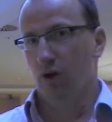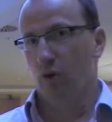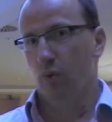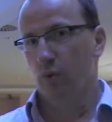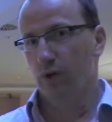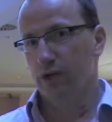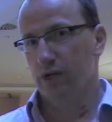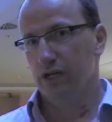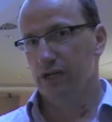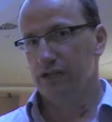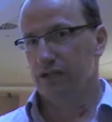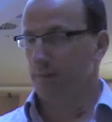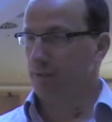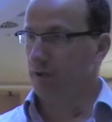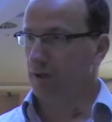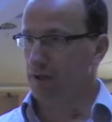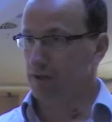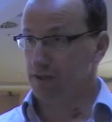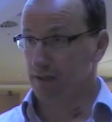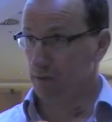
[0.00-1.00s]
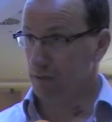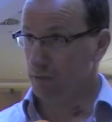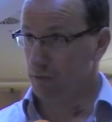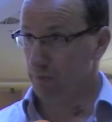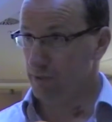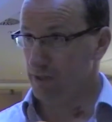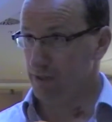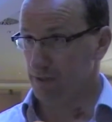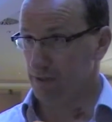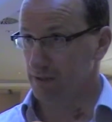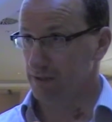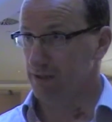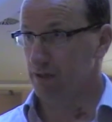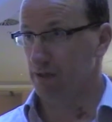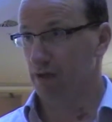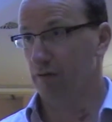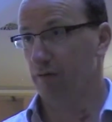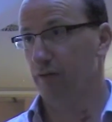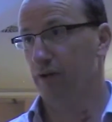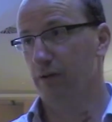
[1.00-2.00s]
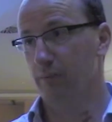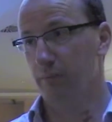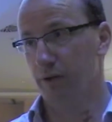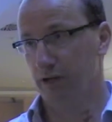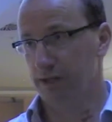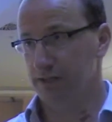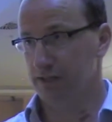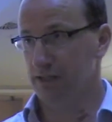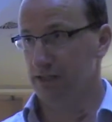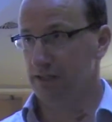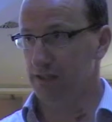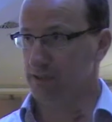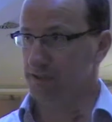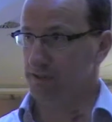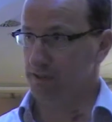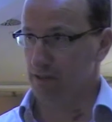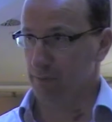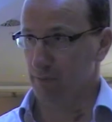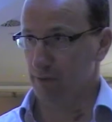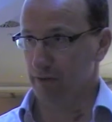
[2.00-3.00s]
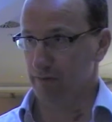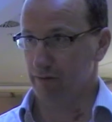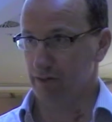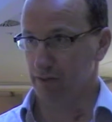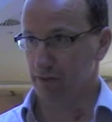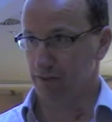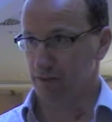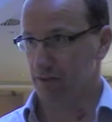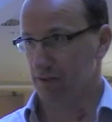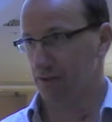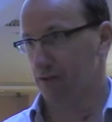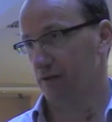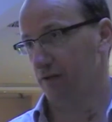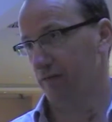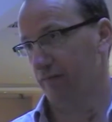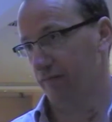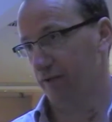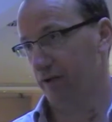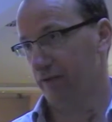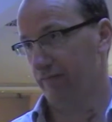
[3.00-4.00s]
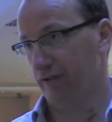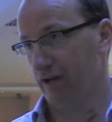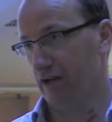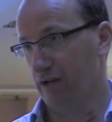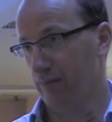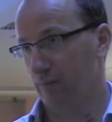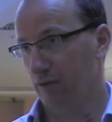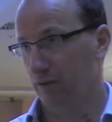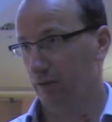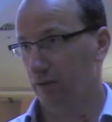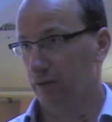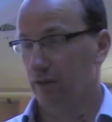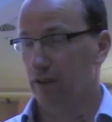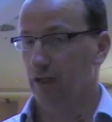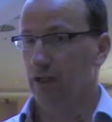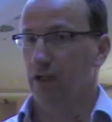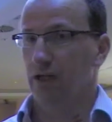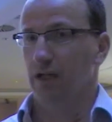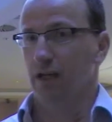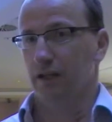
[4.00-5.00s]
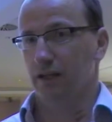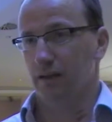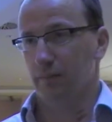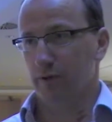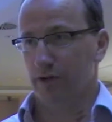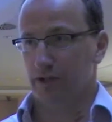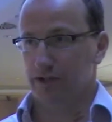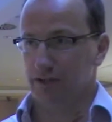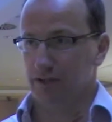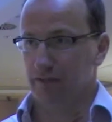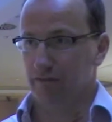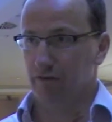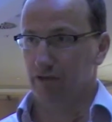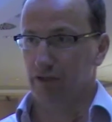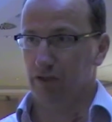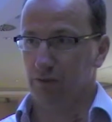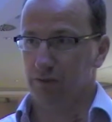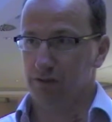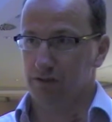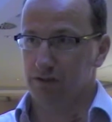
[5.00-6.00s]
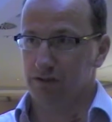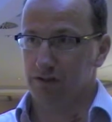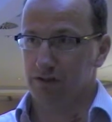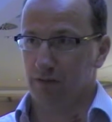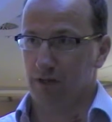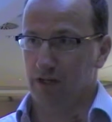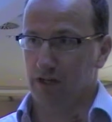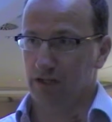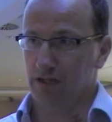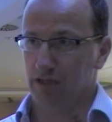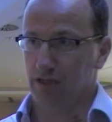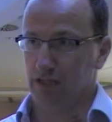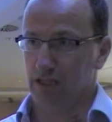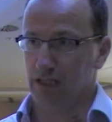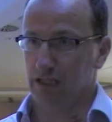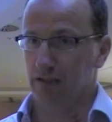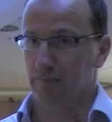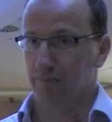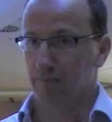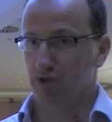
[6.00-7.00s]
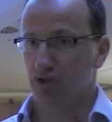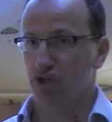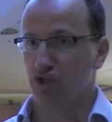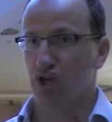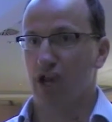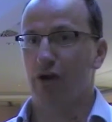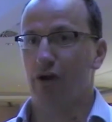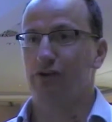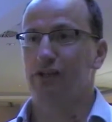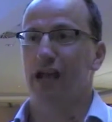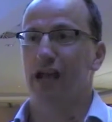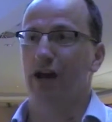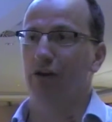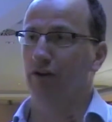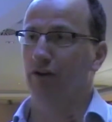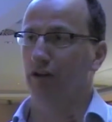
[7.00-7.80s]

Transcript: we supply social presence, the ability to see whether a user's available, the ability for users to actually shout out